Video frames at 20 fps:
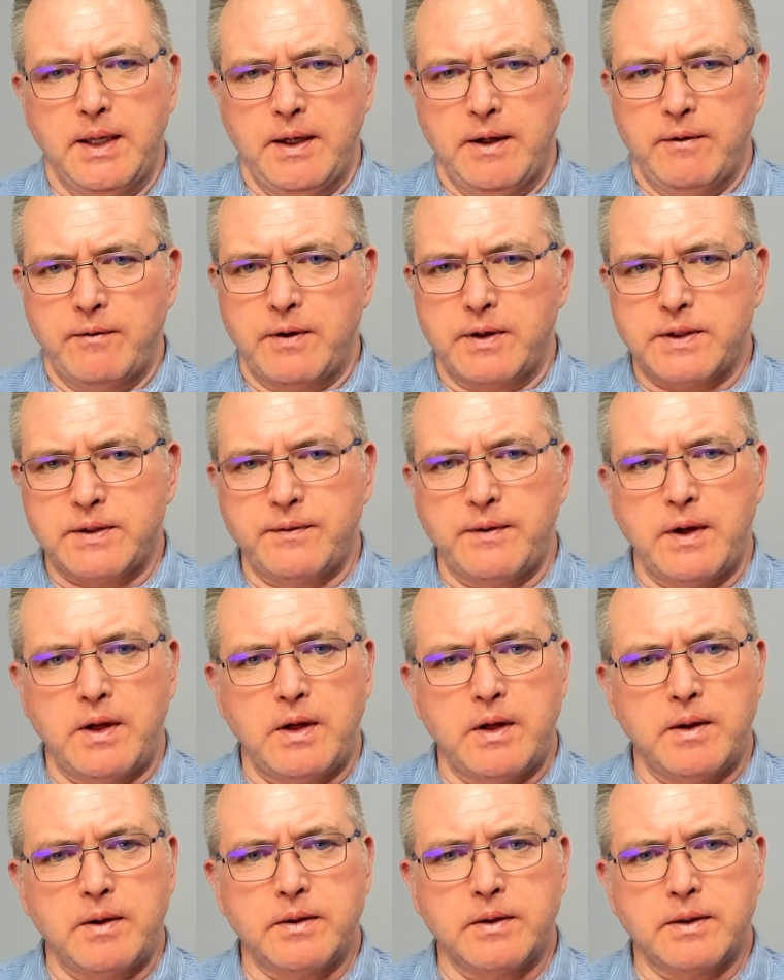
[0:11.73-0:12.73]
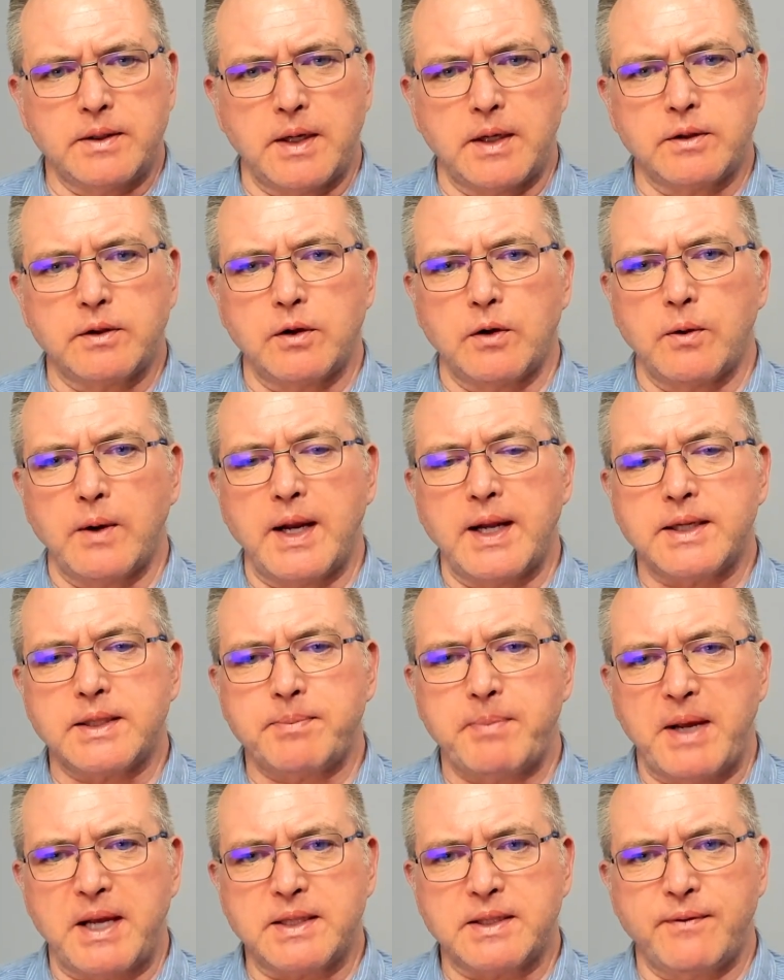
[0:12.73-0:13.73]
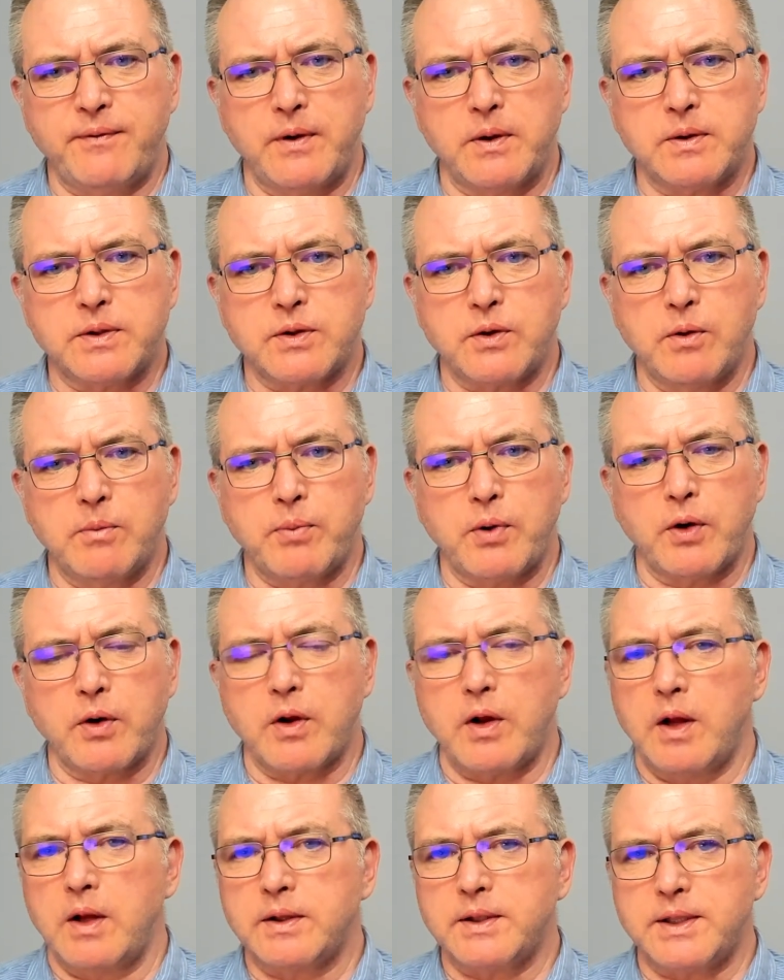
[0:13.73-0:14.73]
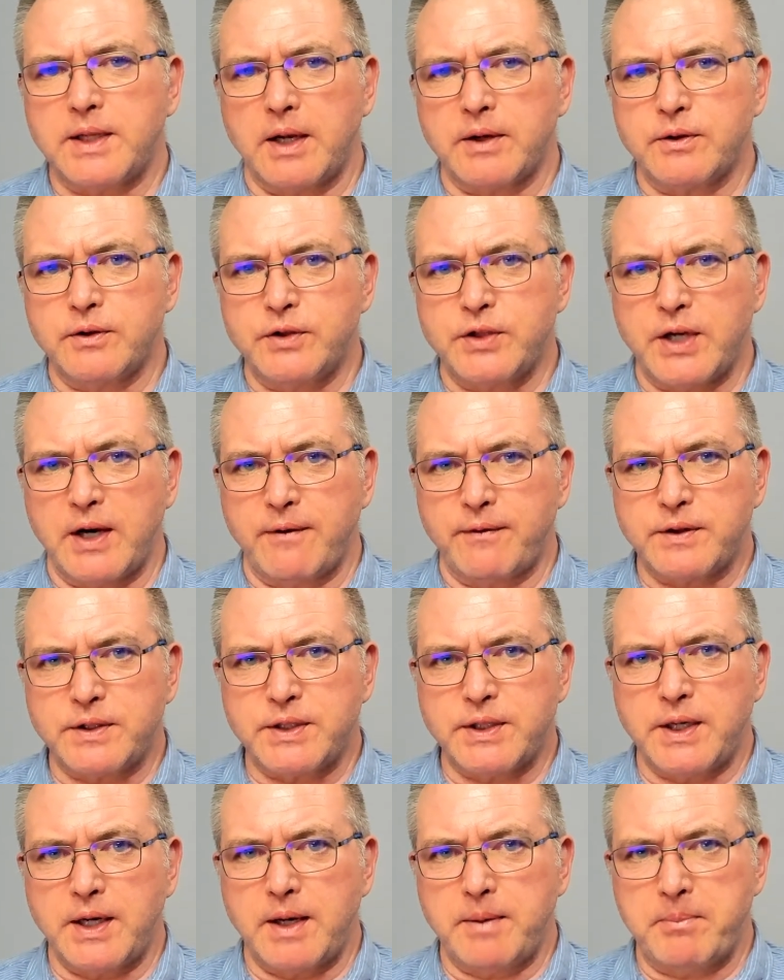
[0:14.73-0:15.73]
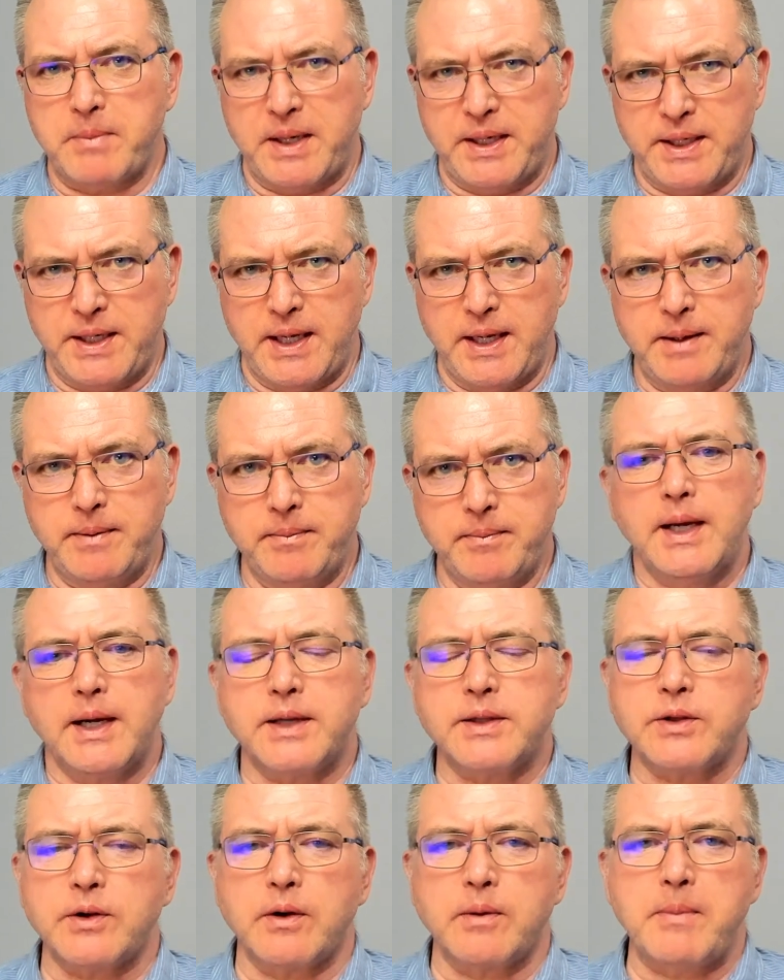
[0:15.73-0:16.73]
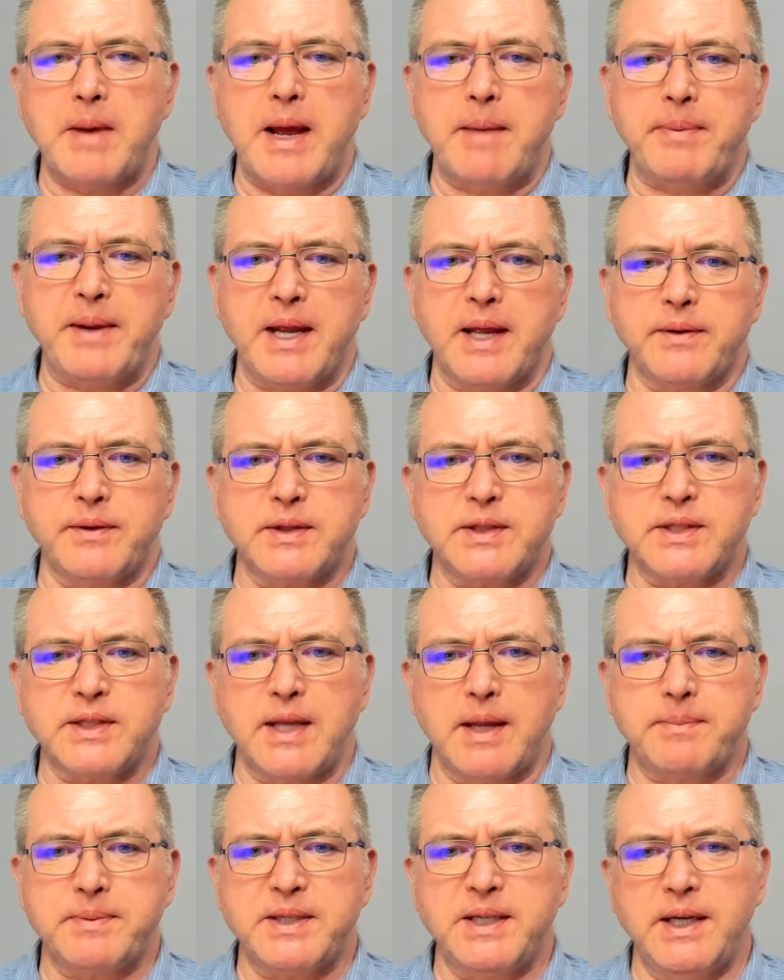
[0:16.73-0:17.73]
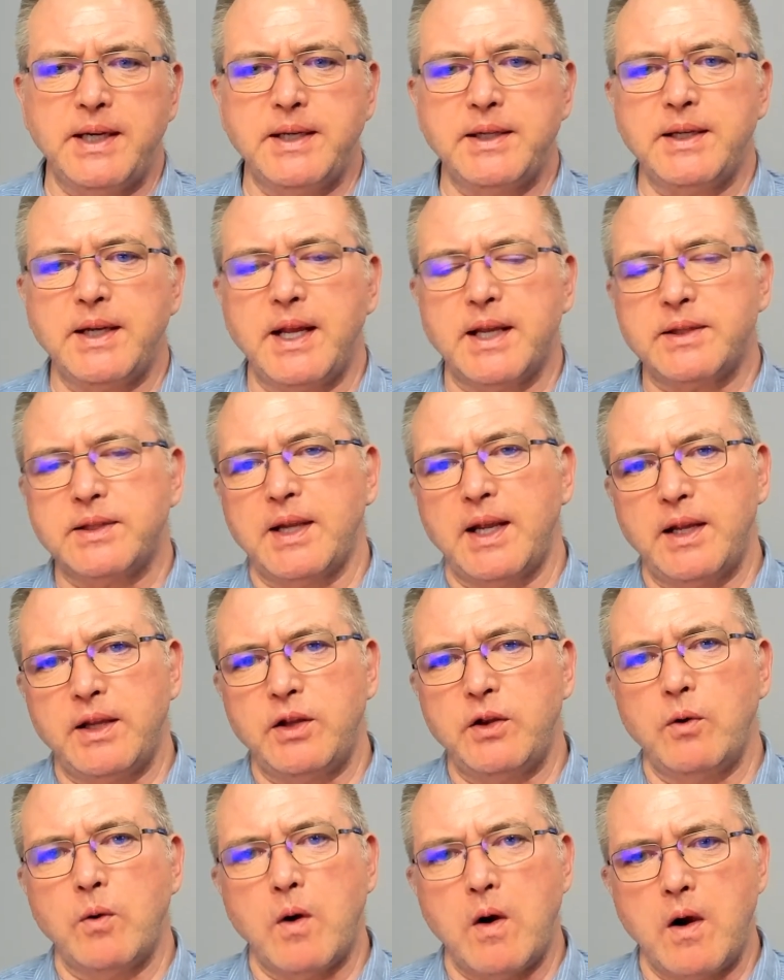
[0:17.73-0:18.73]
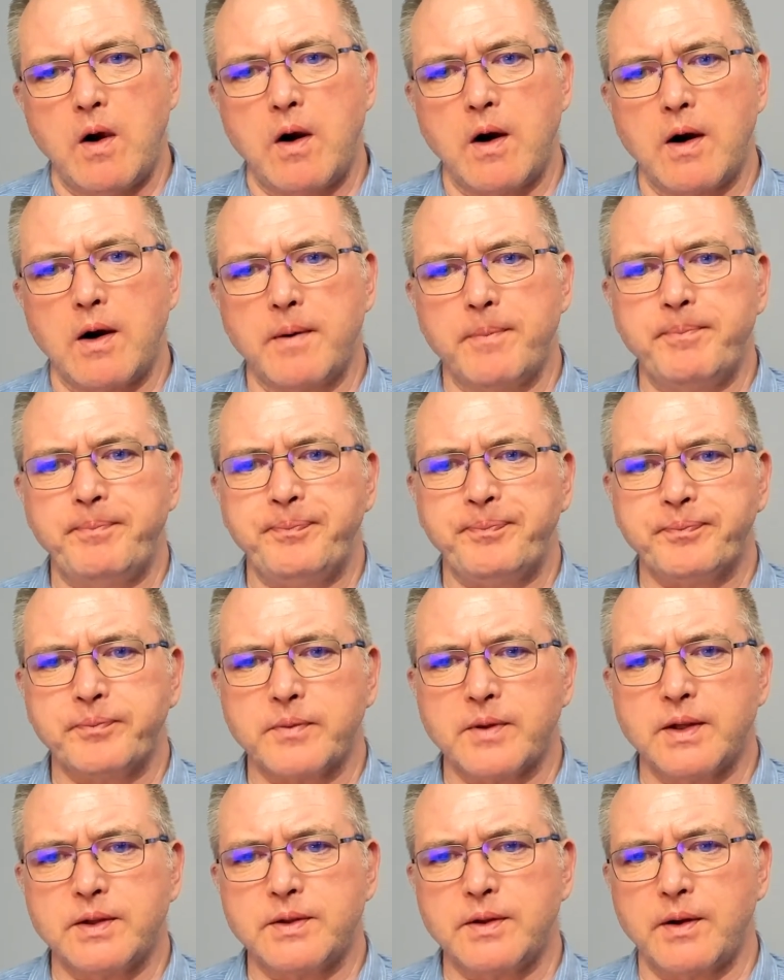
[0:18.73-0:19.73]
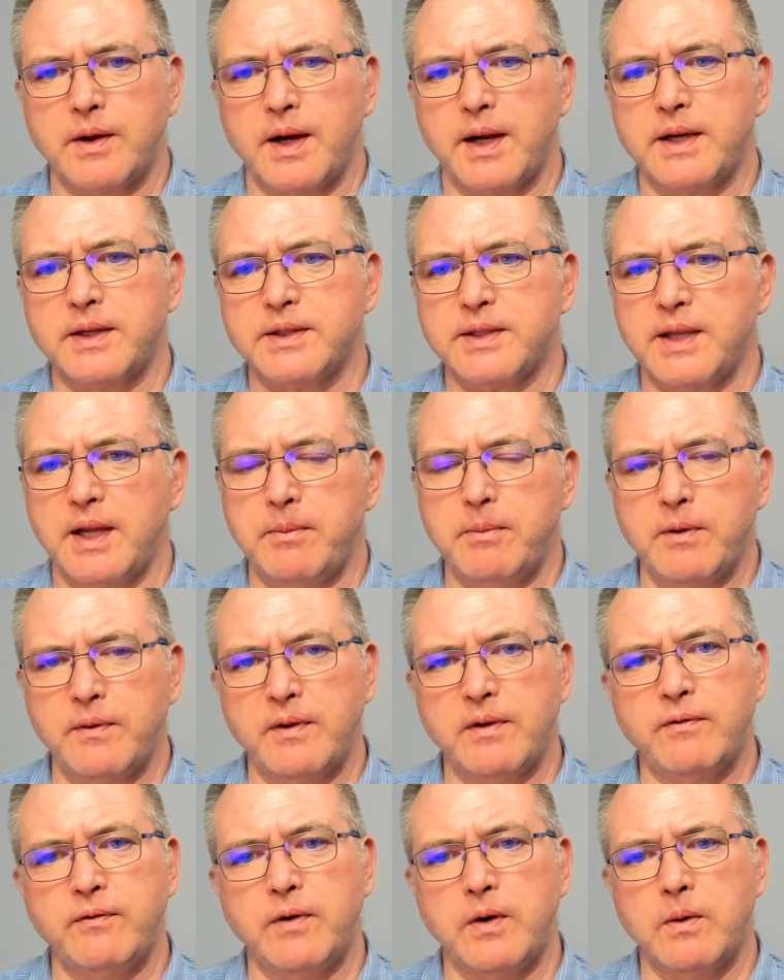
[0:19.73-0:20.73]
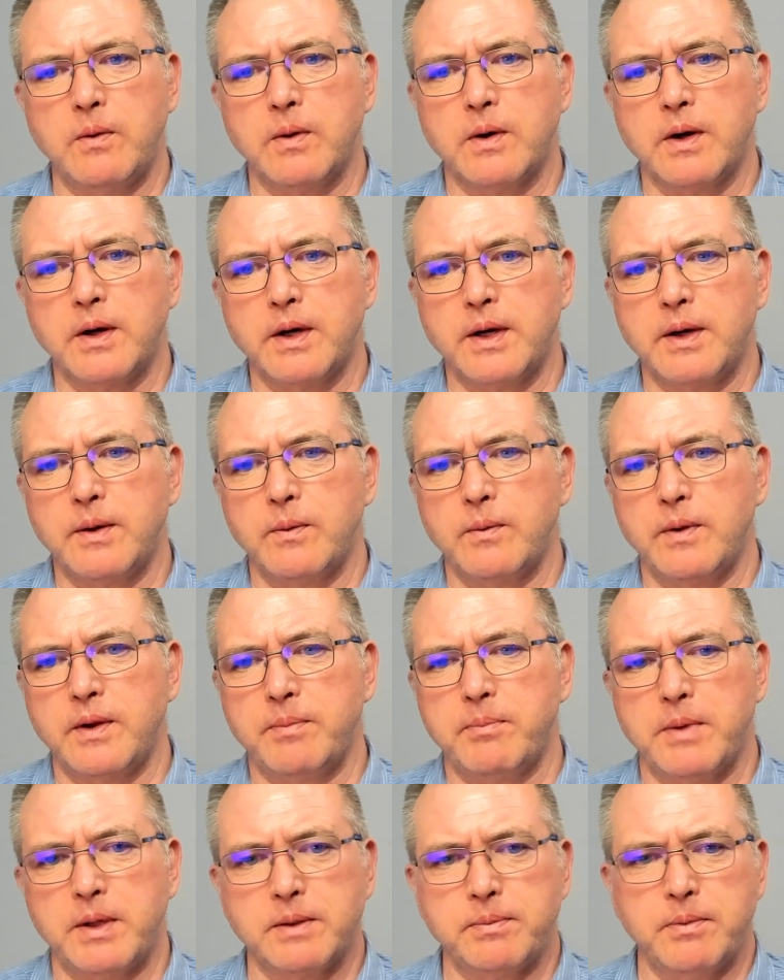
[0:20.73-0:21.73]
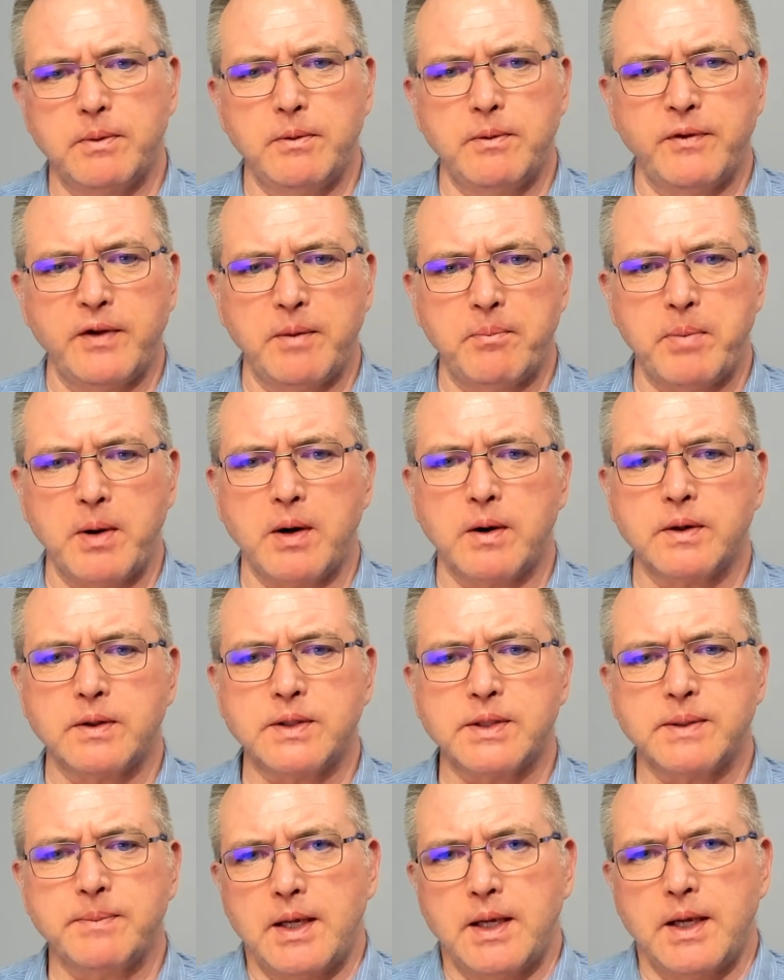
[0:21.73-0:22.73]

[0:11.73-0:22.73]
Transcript: First of all, Dr. Lawrence passed the focus group protocol to Dr. Jefferson on Monday, and I started mapping out the steps needed to get to AQR so that I can stay moving forward with multiple moving parts.